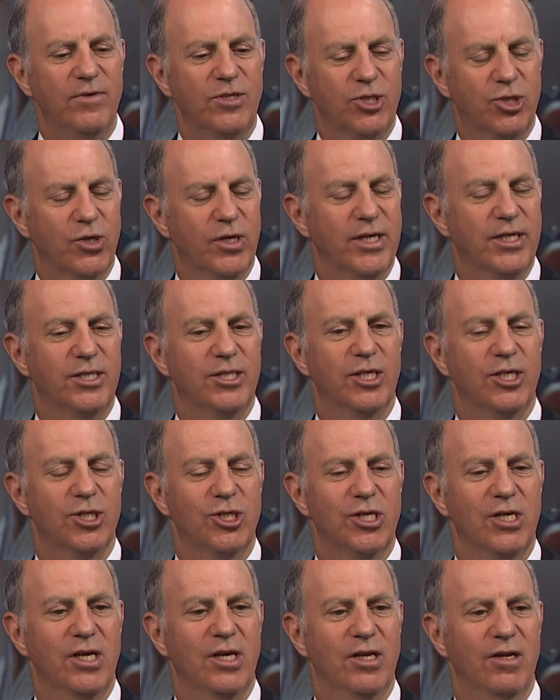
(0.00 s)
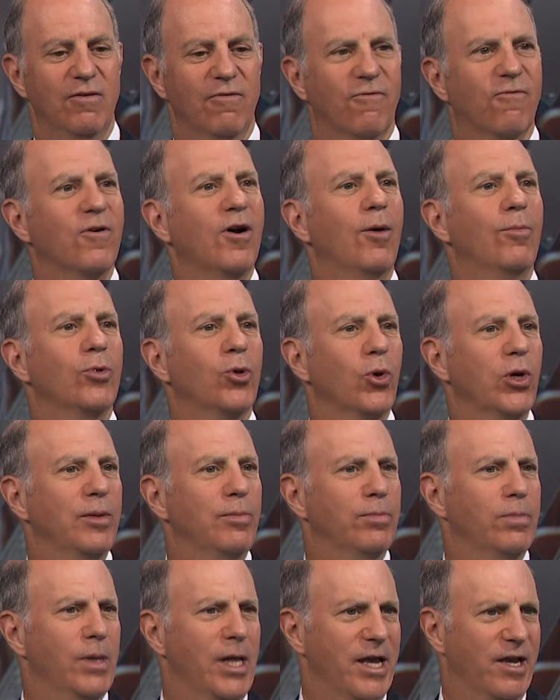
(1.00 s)
this transition from Lloyd
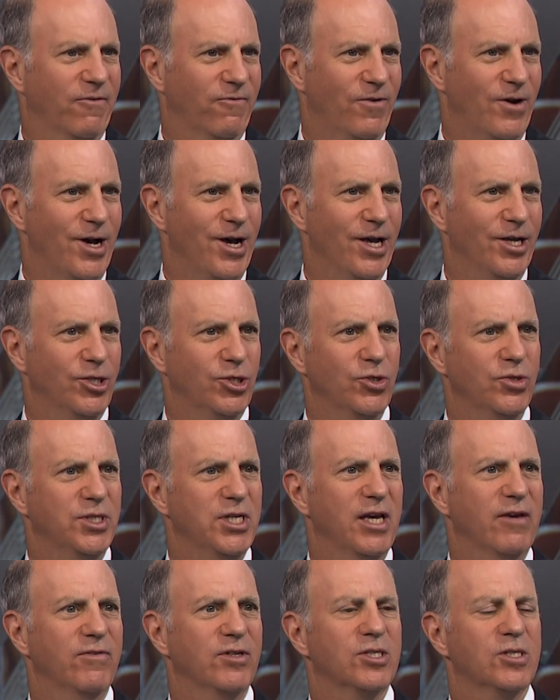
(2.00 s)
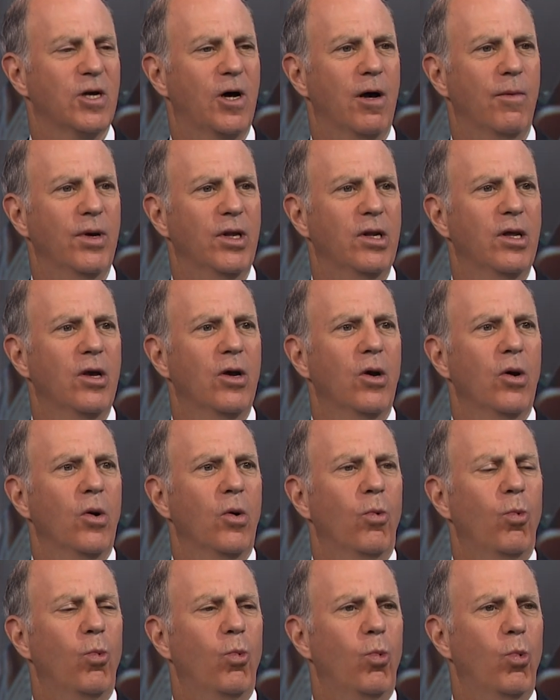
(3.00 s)
Blankfein to David Solomon,
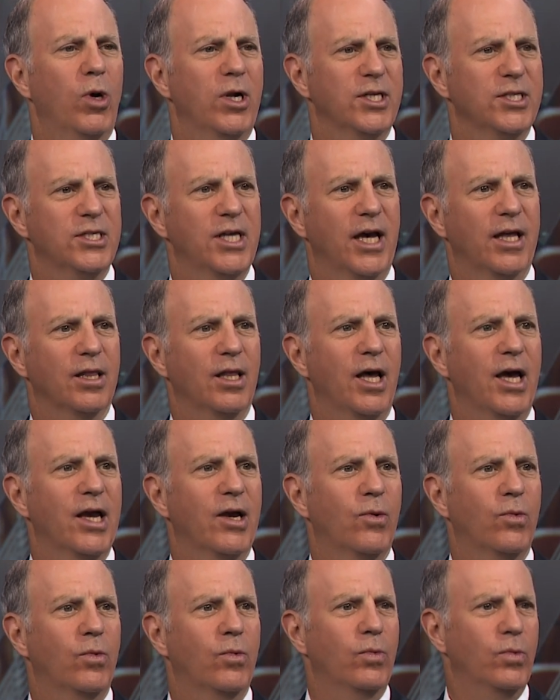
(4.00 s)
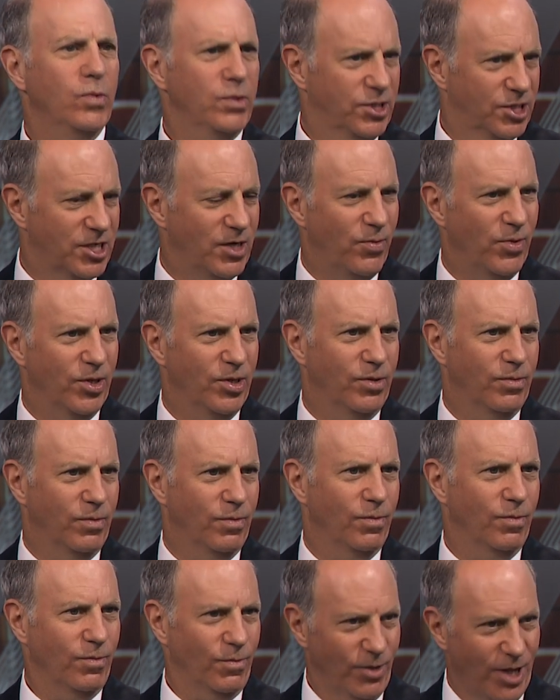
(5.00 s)
what is that like with someone
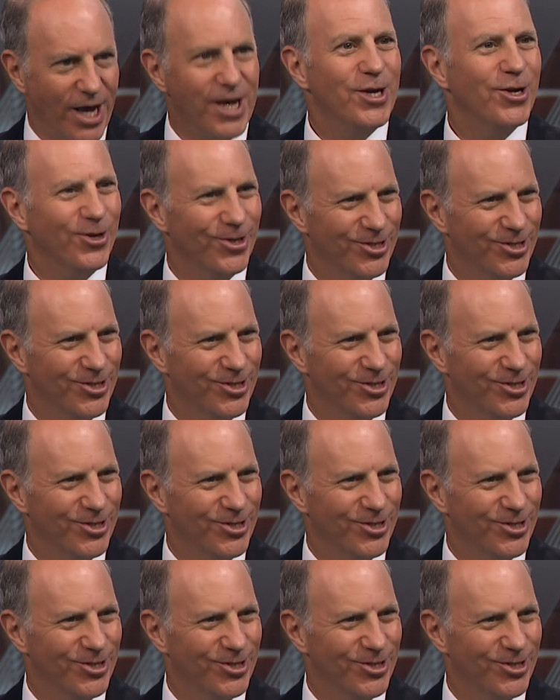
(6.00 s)
like